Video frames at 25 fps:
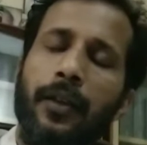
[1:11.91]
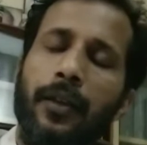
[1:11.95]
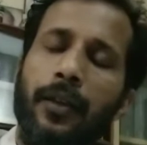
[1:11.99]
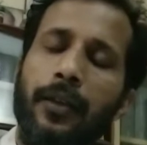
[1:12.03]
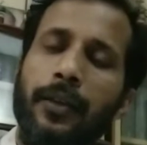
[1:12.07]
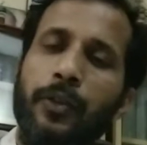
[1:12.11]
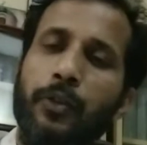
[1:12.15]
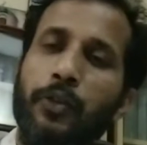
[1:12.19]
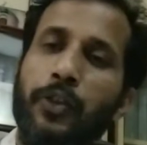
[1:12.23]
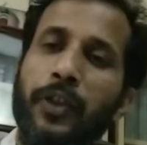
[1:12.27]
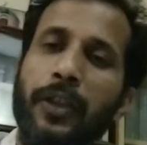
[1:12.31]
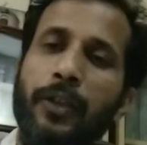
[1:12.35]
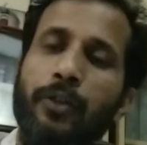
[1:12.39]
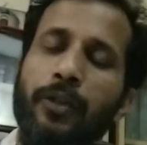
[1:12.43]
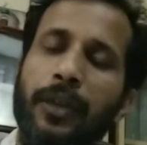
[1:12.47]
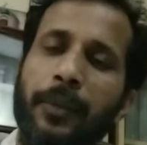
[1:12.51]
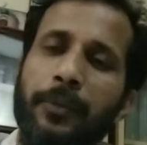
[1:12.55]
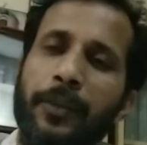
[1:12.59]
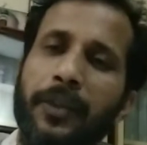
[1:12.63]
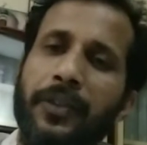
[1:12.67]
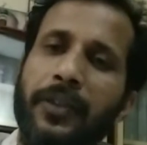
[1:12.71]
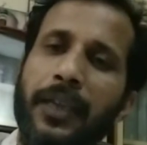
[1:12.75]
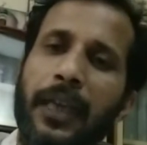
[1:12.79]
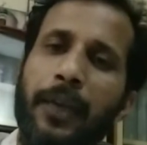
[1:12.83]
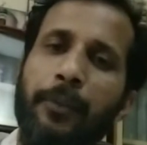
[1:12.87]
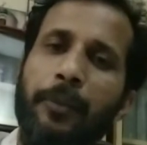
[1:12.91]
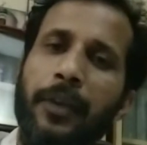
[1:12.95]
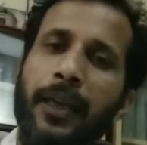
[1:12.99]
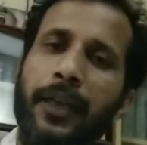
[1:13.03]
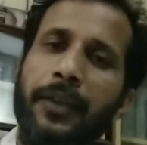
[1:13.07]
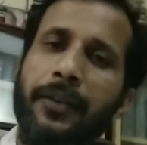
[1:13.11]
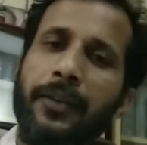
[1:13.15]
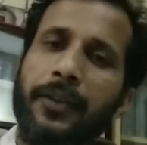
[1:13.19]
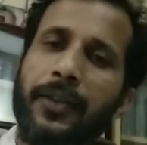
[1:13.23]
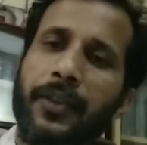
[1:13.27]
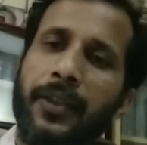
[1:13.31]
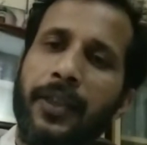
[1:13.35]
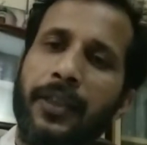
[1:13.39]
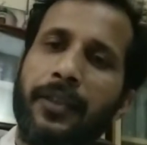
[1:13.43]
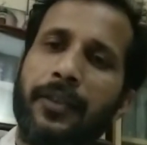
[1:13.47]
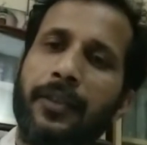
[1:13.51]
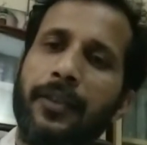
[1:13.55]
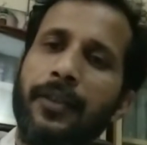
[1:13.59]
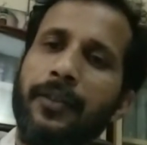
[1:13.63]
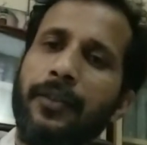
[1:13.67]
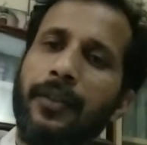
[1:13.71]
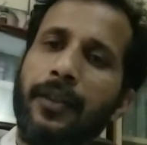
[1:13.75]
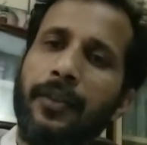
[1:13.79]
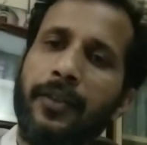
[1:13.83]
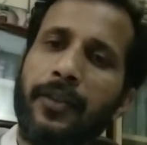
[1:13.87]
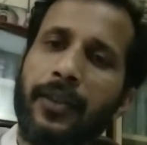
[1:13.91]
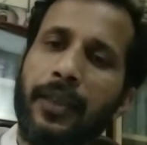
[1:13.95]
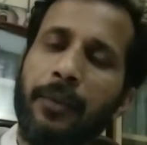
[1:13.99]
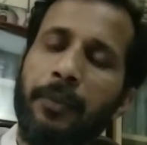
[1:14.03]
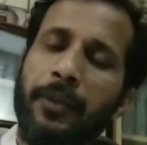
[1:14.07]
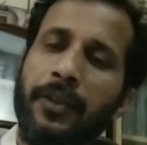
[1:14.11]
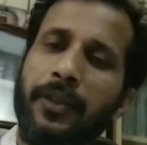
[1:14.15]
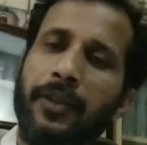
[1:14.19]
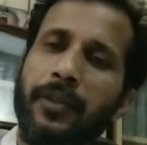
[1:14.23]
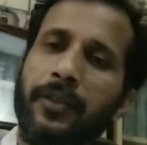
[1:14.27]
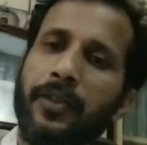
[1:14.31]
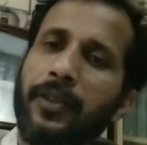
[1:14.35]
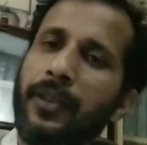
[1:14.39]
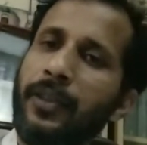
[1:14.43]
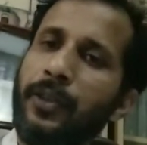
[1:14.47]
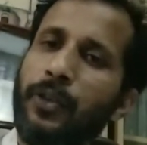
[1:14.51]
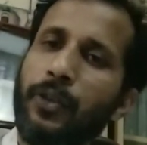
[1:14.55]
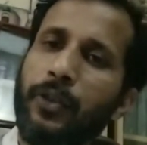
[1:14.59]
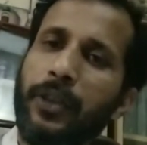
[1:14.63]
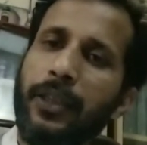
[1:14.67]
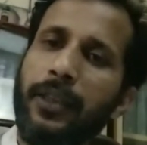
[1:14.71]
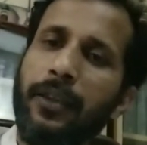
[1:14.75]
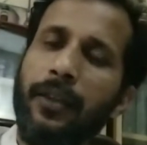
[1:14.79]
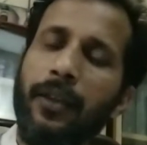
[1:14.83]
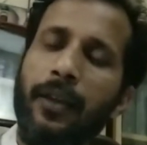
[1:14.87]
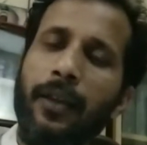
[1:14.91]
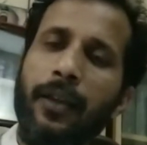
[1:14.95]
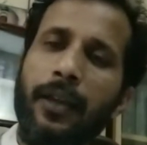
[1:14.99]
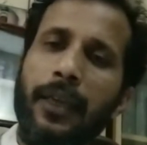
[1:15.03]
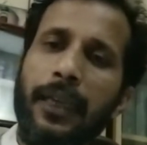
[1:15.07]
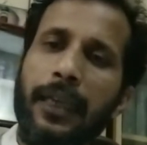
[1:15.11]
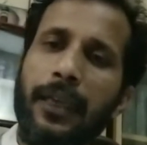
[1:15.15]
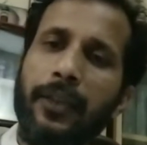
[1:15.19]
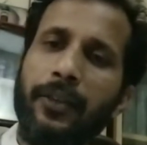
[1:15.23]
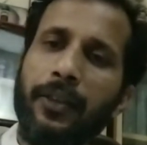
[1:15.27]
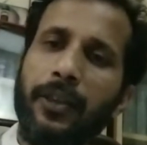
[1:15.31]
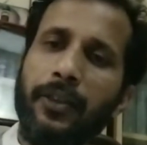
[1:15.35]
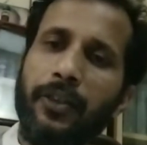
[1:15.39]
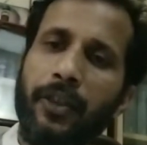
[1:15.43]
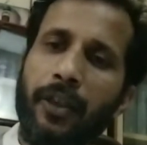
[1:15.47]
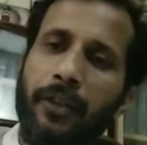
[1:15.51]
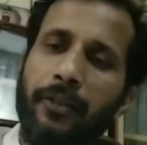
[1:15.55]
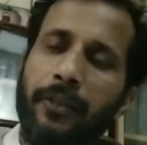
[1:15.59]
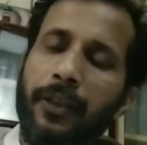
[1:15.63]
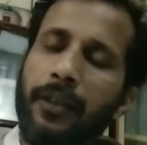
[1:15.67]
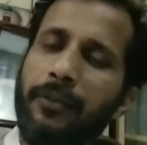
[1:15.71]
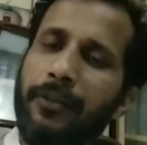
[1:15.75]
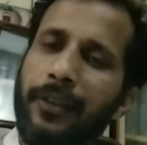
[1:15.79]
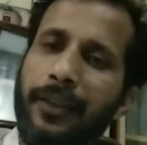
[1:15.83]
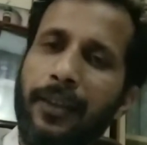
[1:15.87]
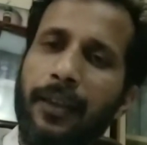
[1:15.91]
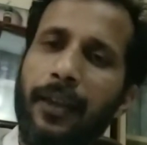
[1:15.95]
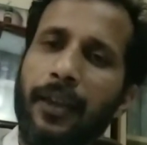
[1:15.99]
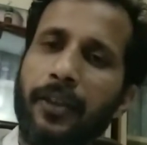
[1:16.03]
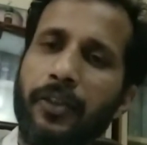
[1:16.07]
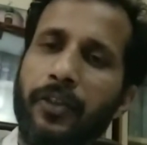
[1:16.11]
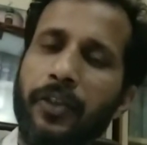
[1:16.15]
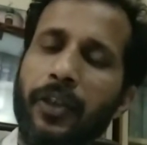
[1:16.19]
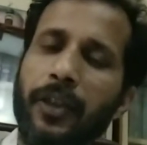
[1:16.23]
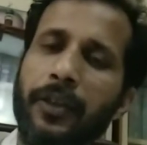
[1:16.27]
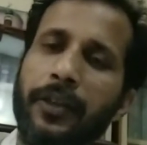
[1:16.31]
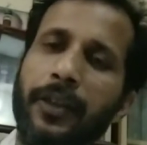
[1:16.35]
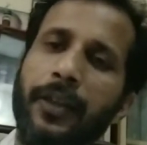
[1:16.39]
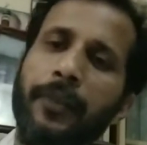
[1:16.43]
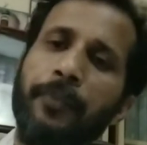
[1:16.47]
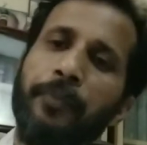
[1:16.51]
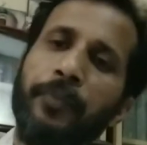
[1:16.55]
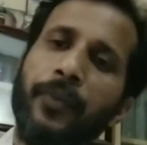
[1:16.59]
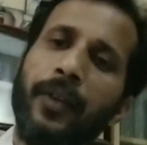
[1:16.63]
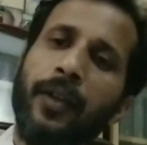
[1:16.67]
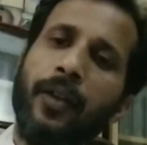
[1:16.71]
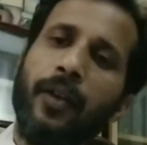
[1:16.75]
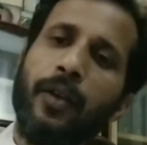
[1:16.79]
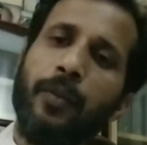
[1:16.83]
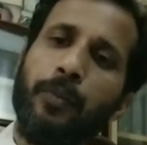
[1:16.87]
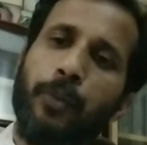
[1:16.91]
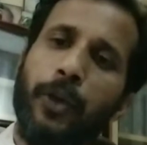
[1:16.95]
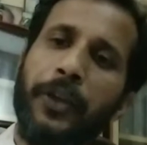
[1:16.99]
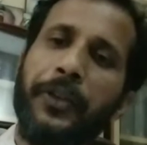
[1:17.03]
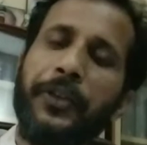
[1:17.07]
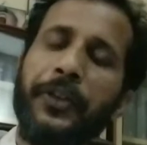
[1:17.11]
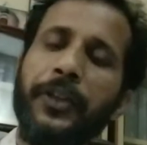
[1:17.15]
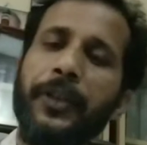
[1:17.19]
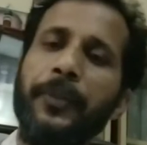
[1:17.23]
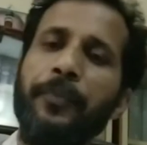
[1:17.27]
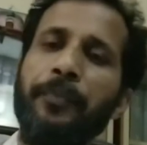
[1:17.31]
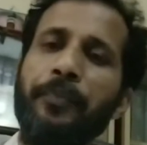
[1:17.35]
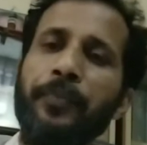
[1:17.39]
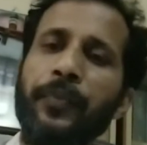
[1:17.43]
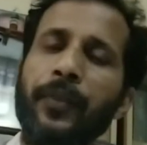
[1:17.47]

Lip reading: You see you have the timeline 16th and 17th century and the genre, very large genre, poetry.